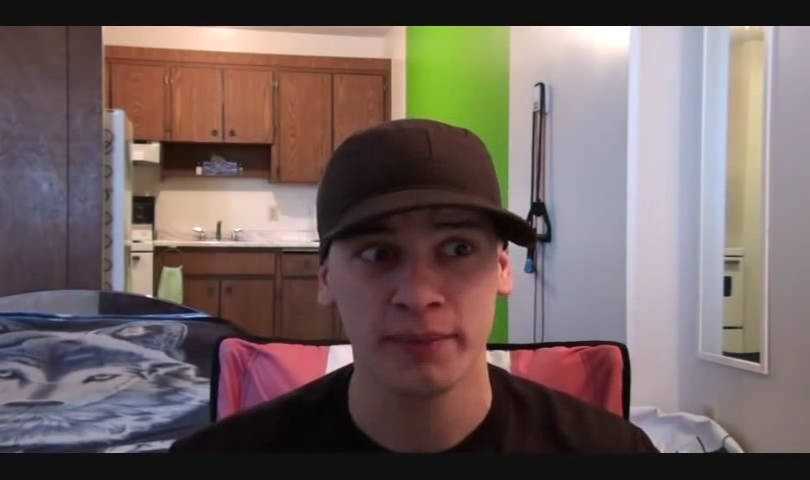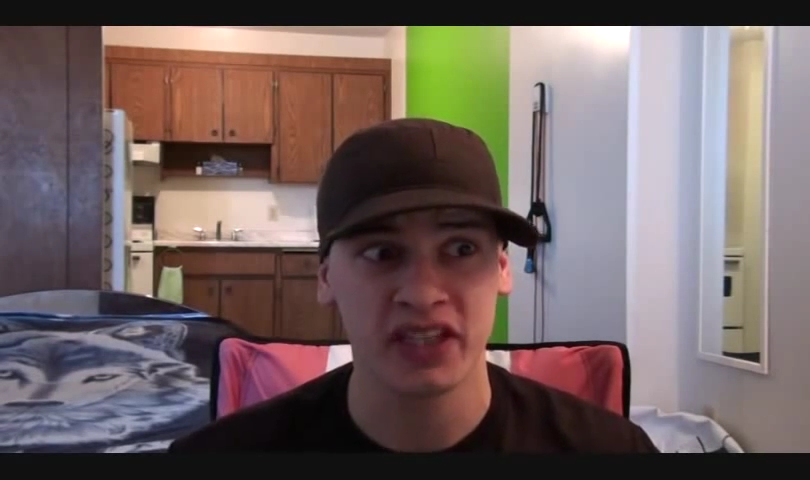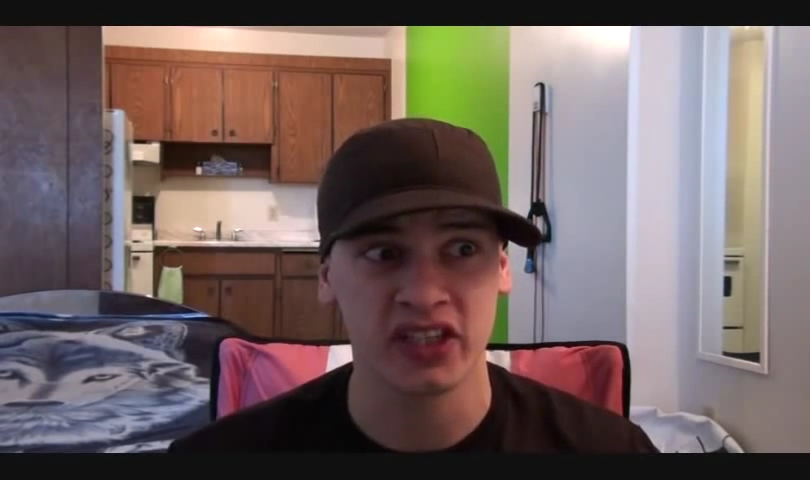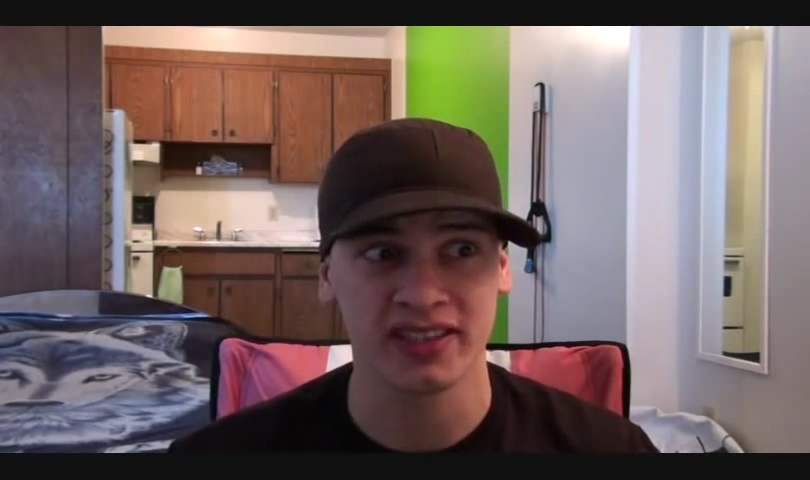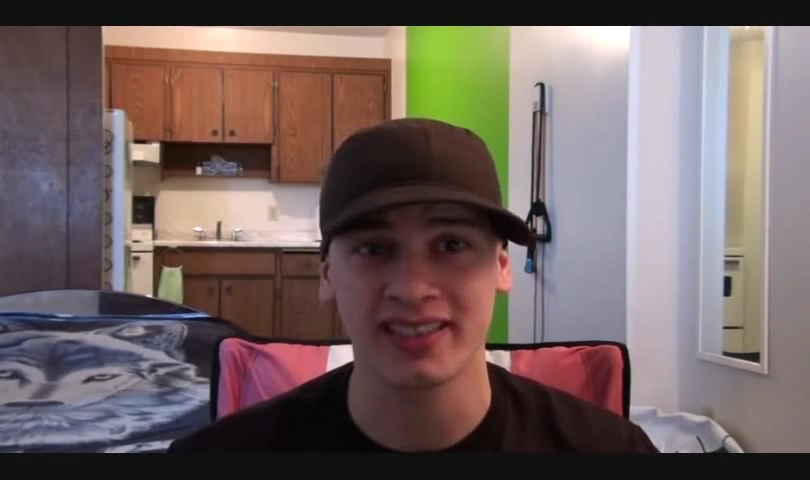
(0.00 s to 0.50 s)

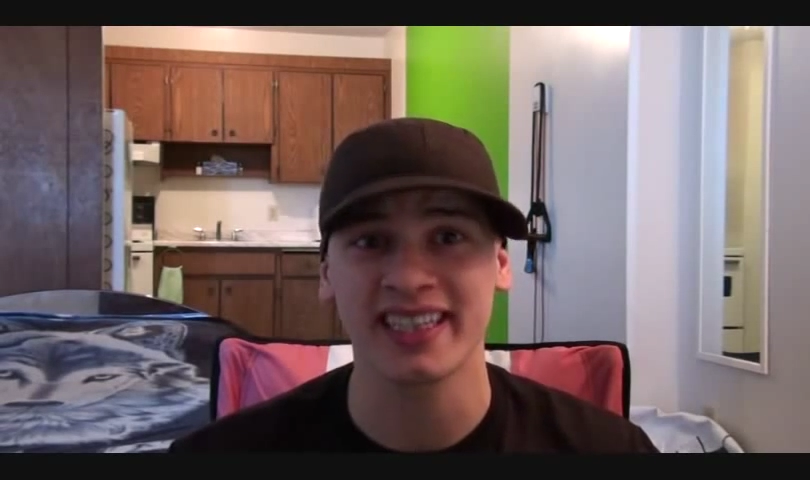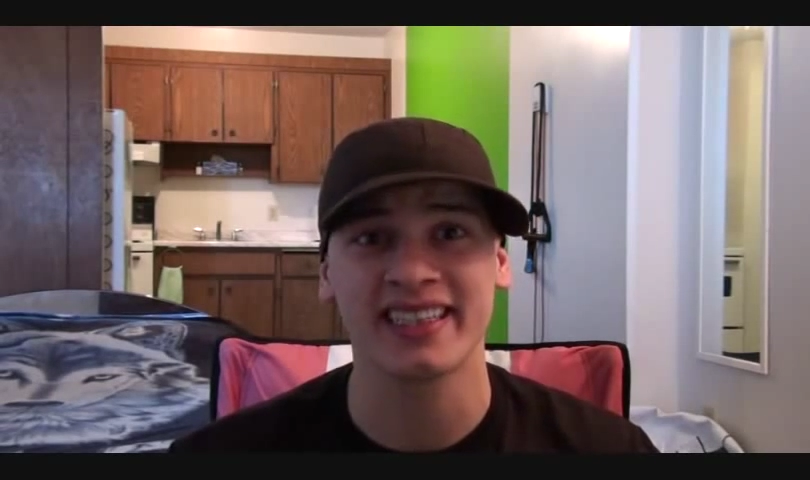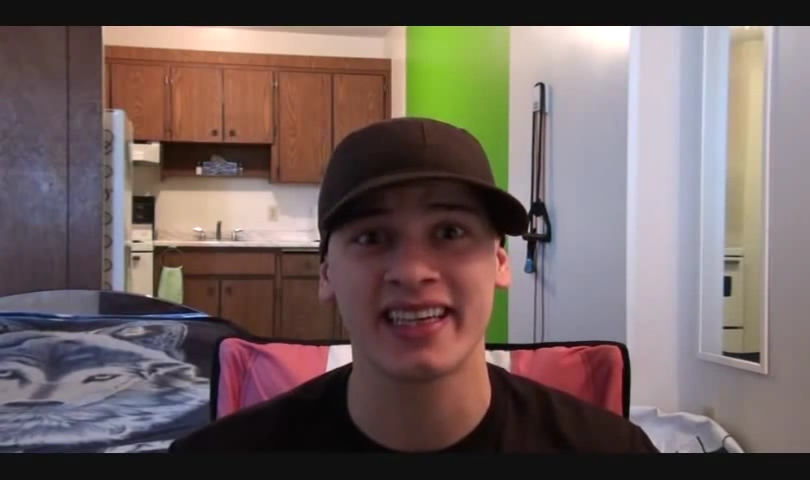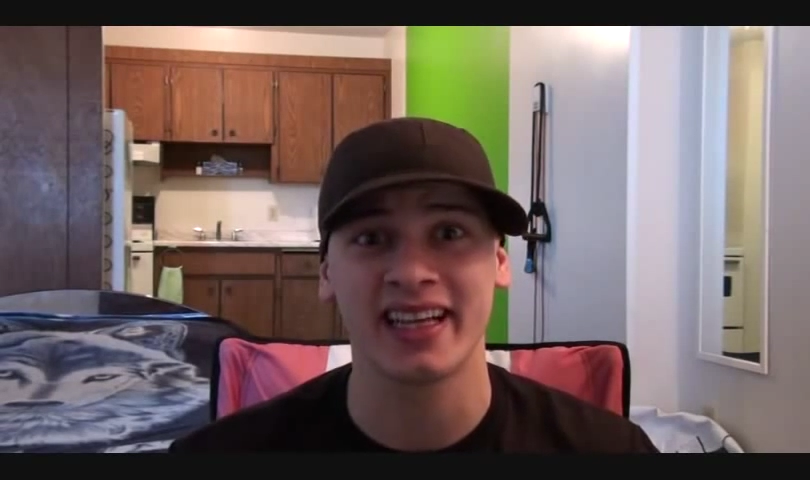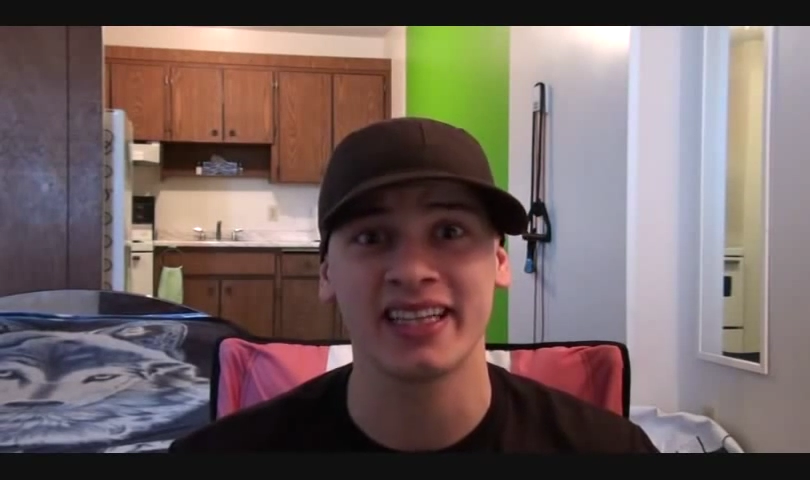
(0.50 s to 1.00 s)
Because that's
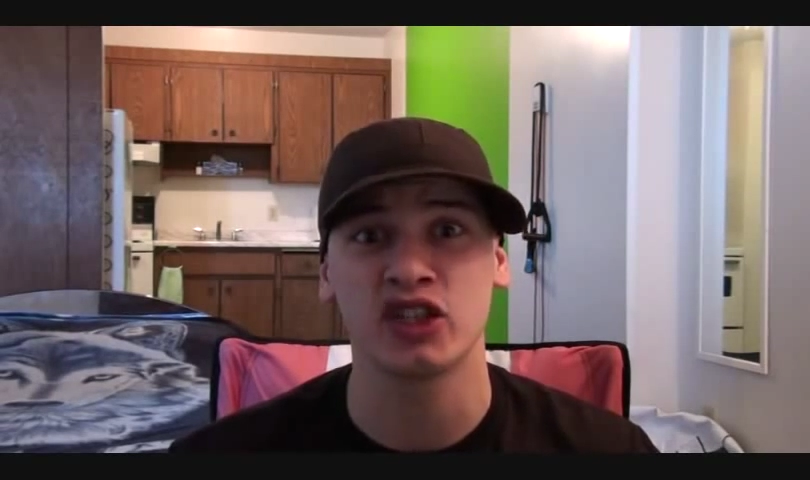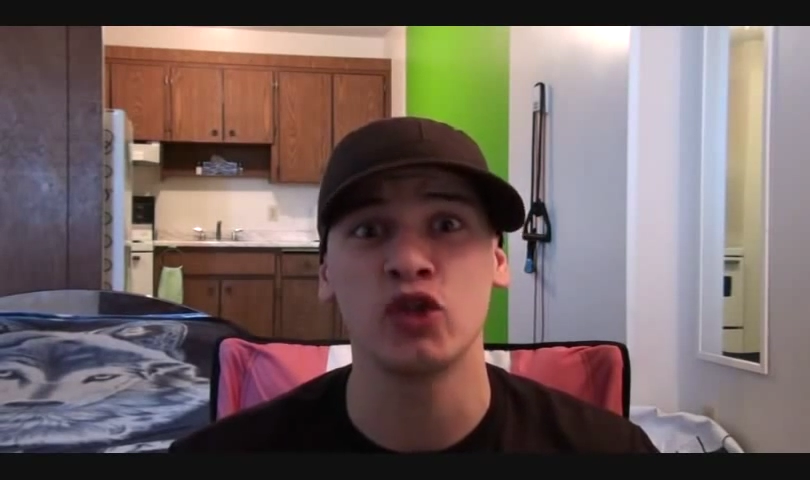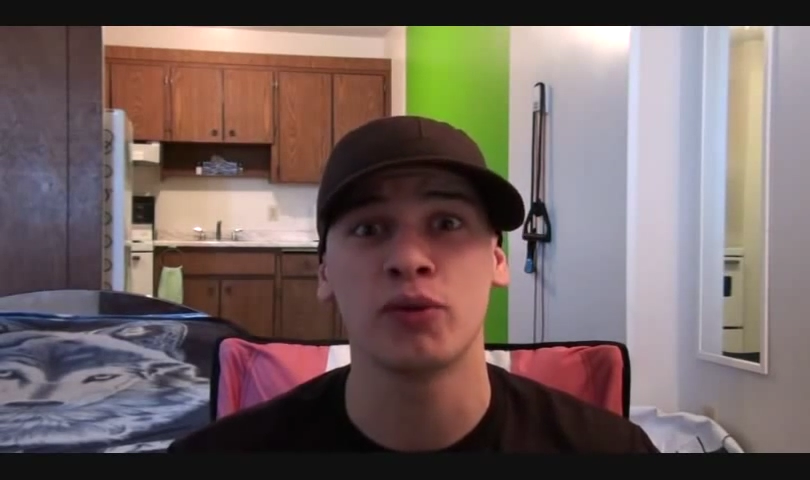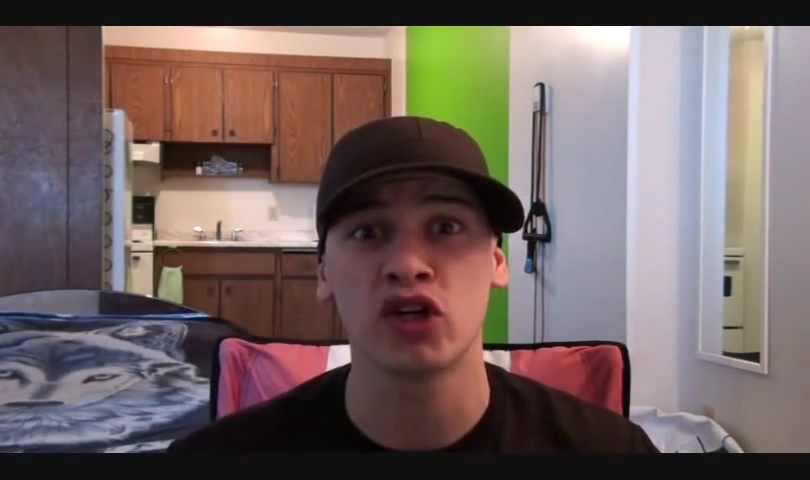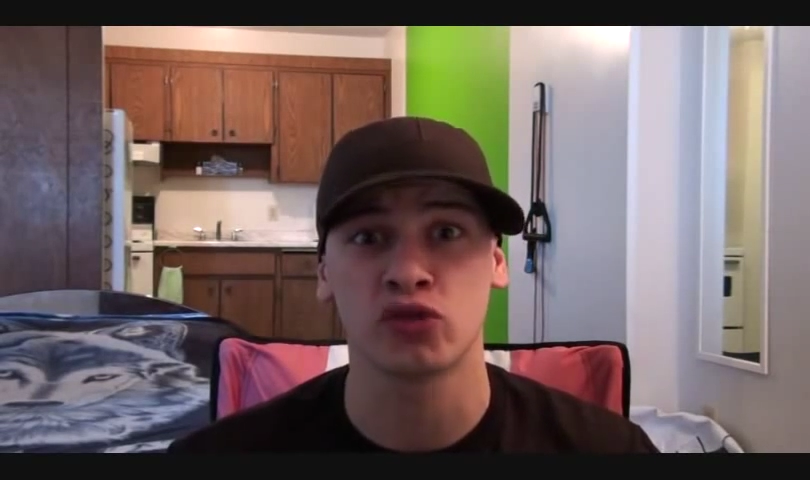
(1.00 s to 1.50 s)
like killing
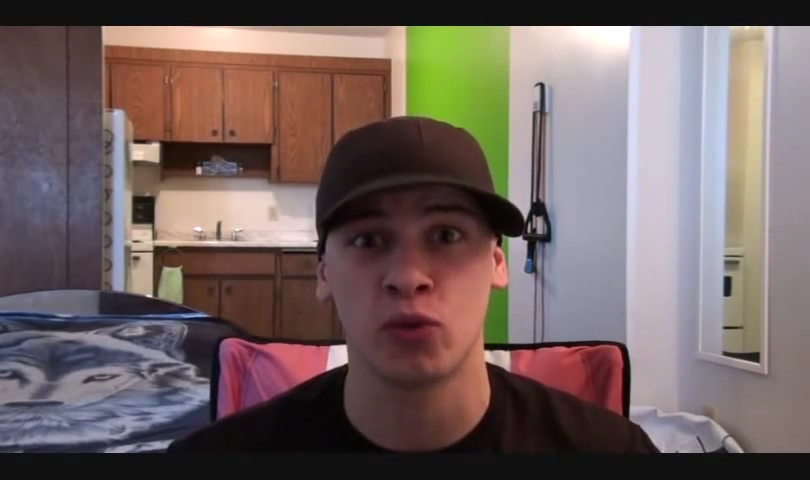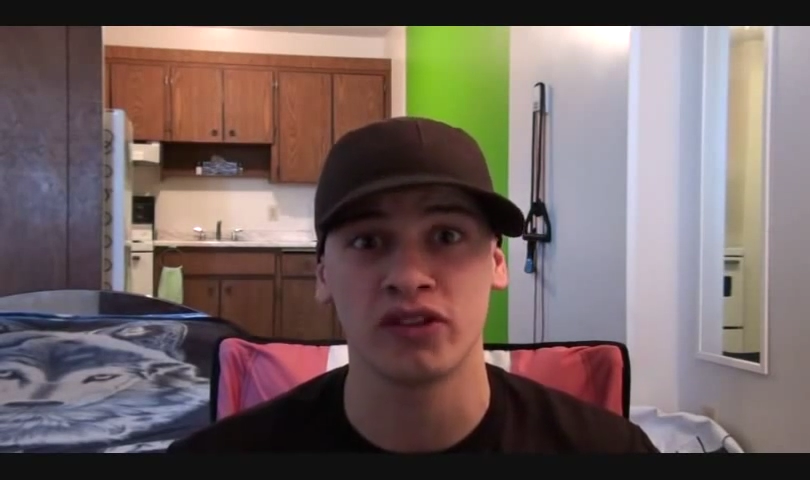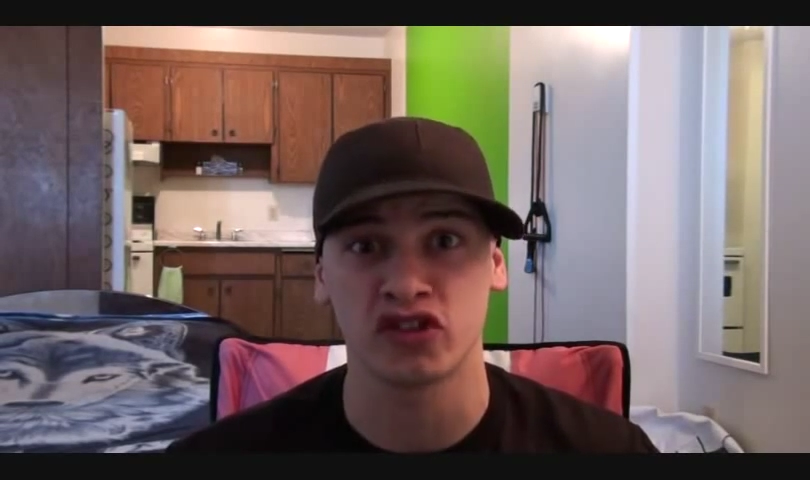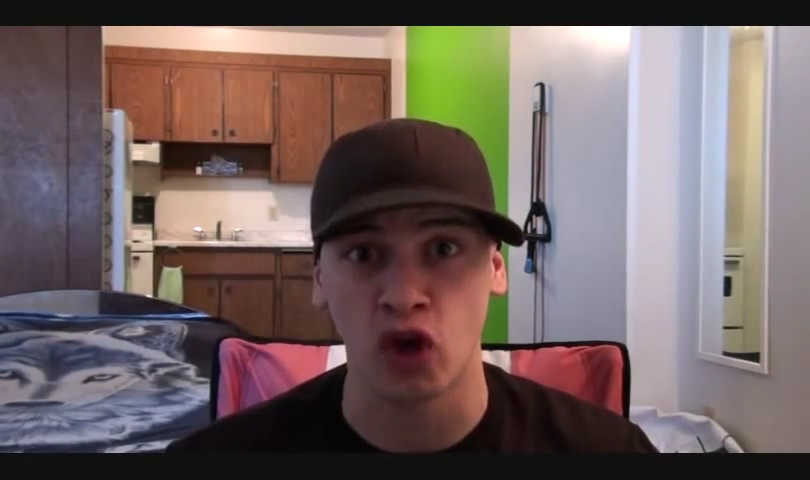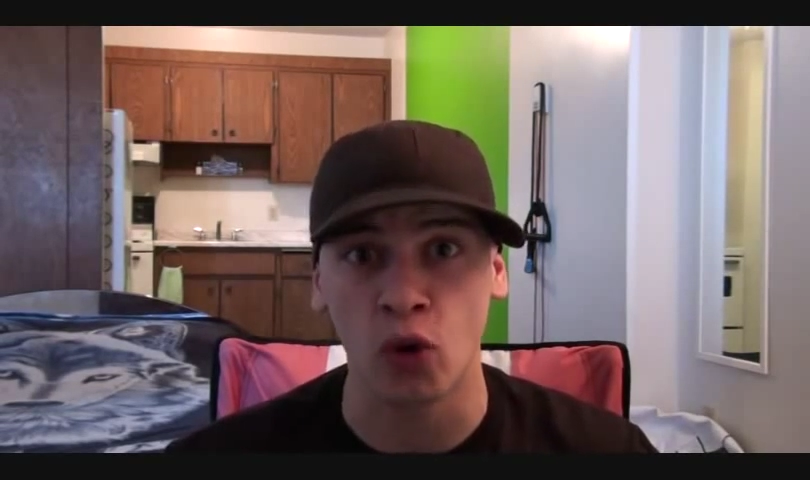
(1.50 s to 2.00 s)
two birds with
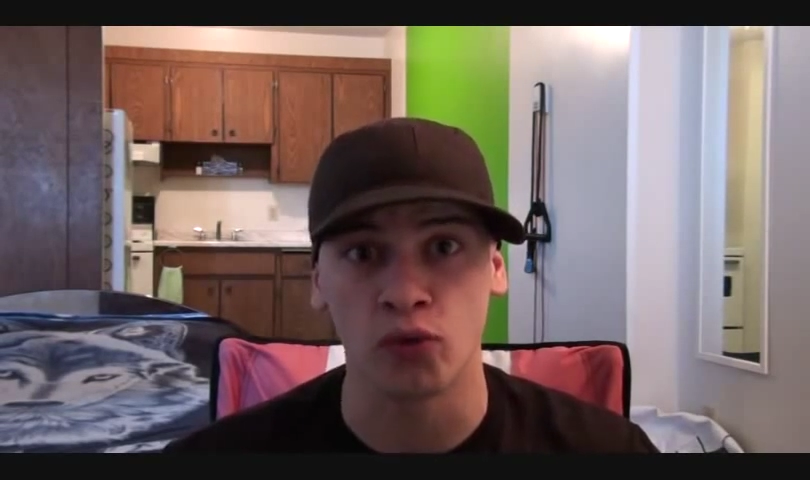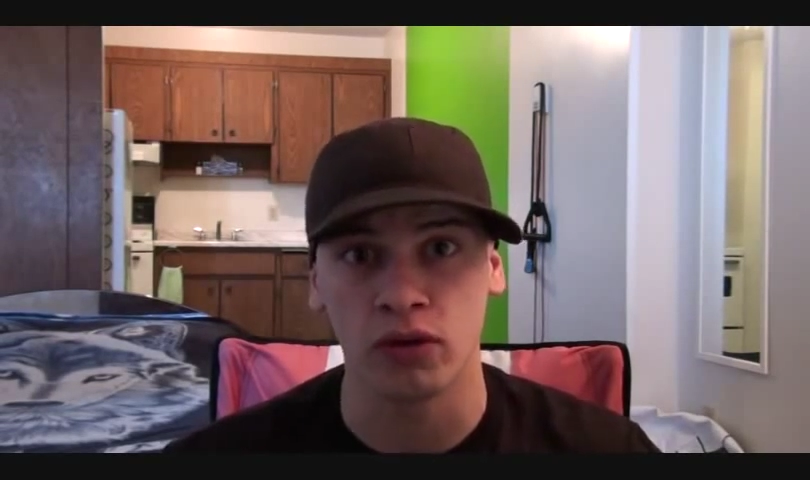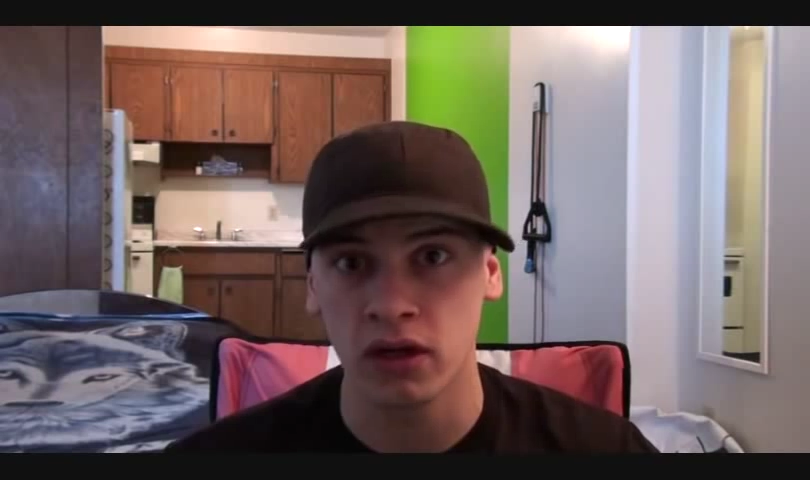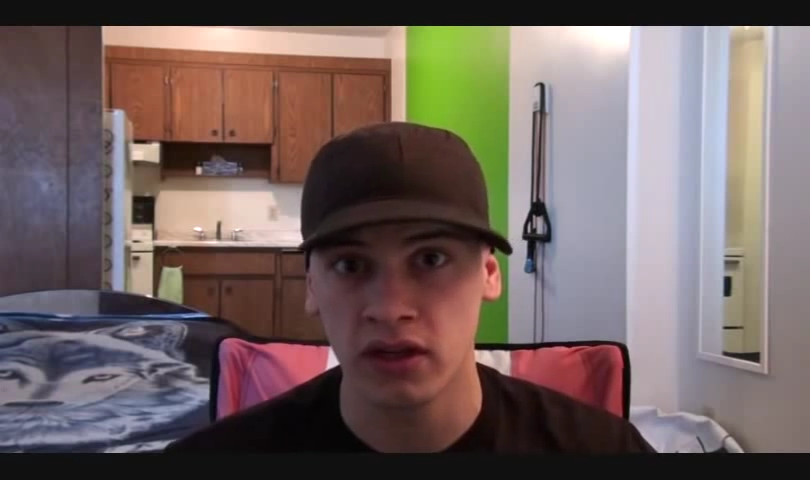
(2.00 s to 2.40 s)
one stone.